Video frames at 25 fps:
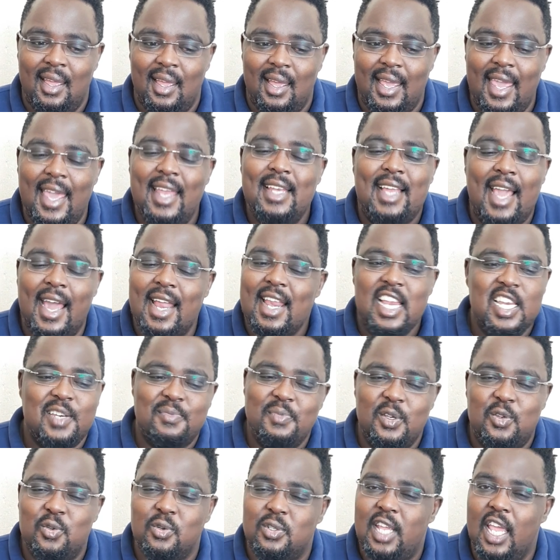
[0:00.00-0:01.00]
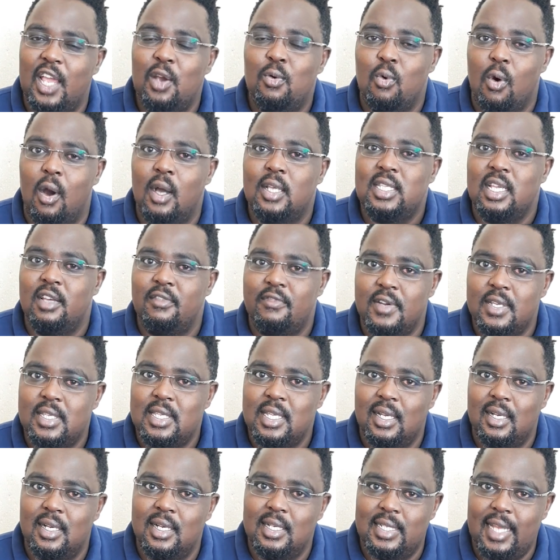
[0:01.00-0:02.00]
encourage me to take walks every
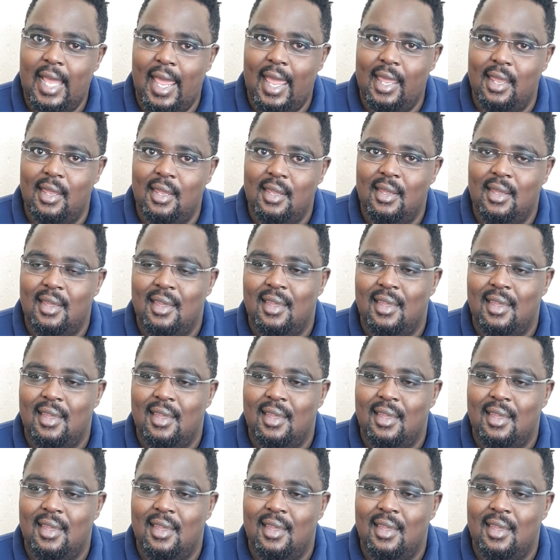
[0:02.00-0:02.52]
single day.